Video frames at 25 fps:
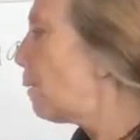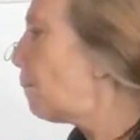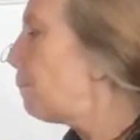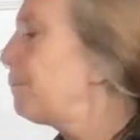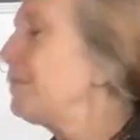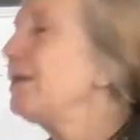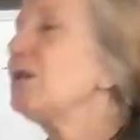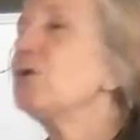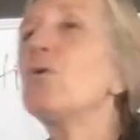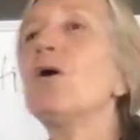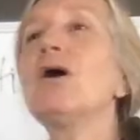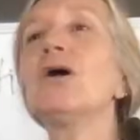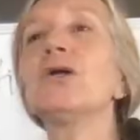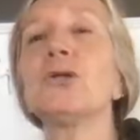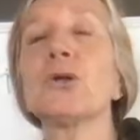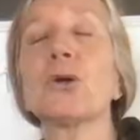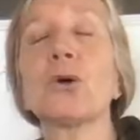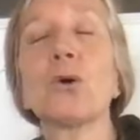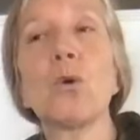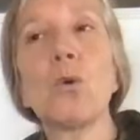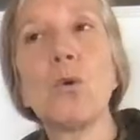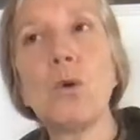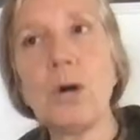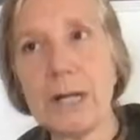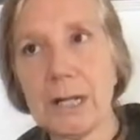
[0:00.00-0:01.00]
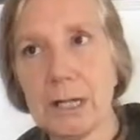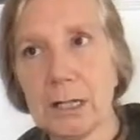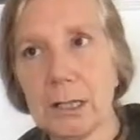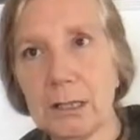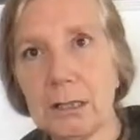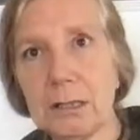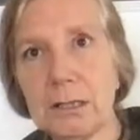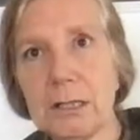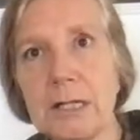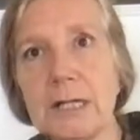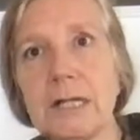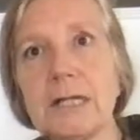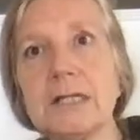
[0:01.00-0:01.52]
meanwhile your
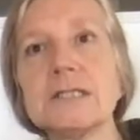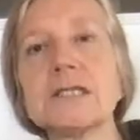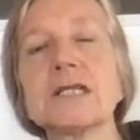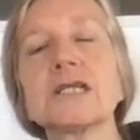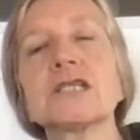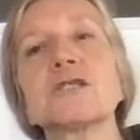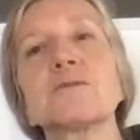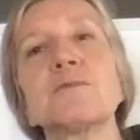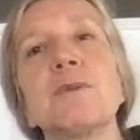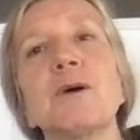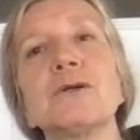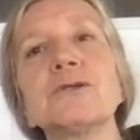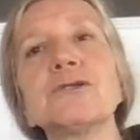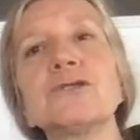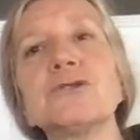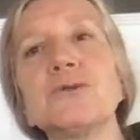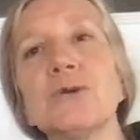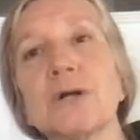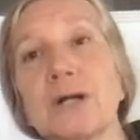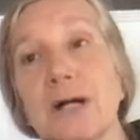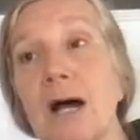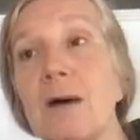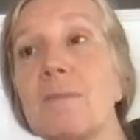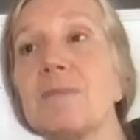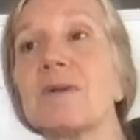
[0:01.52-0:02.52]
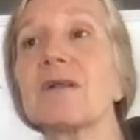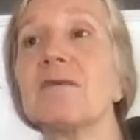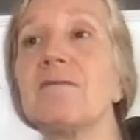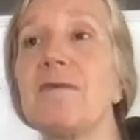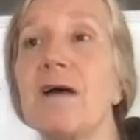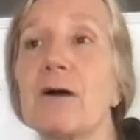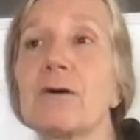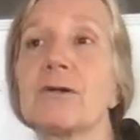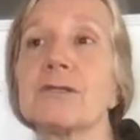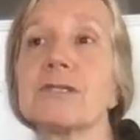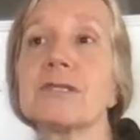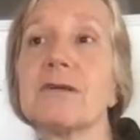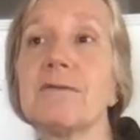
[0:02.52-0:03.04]
oil is exposed to a couple of
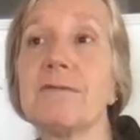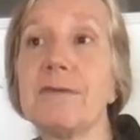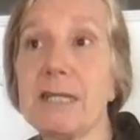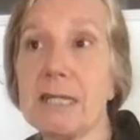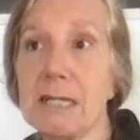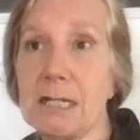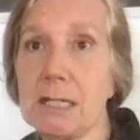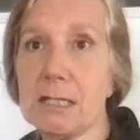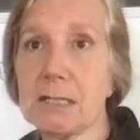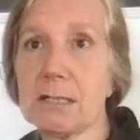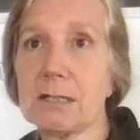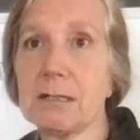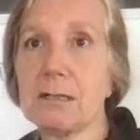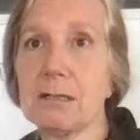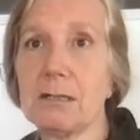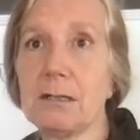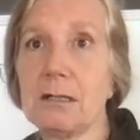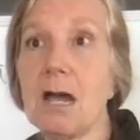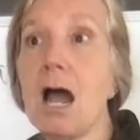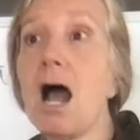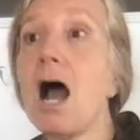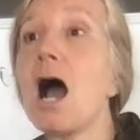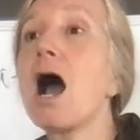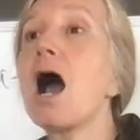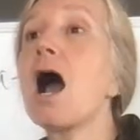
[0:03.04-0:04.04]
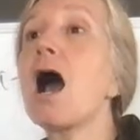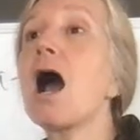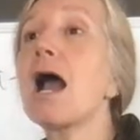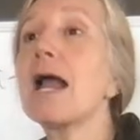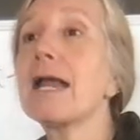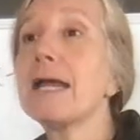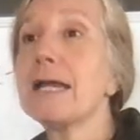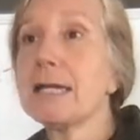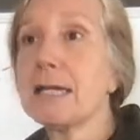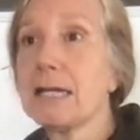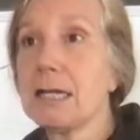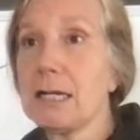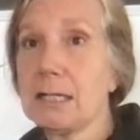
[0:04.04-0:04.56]
hours of heat high
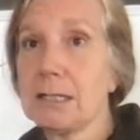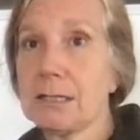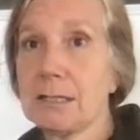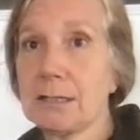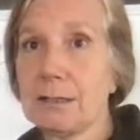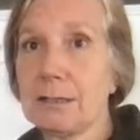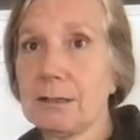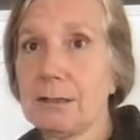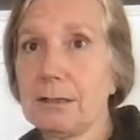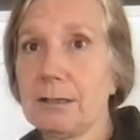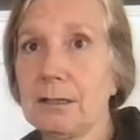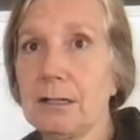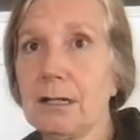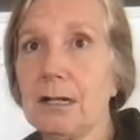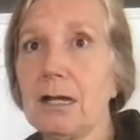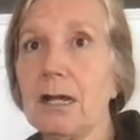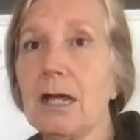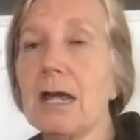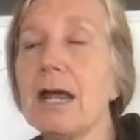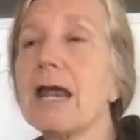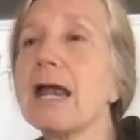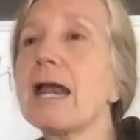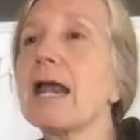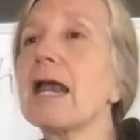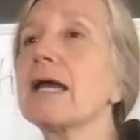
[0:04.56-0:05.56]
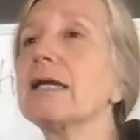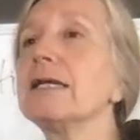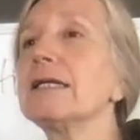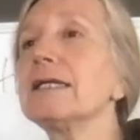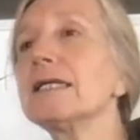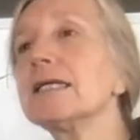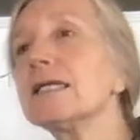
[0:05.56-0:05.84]
mm-hmm. heat and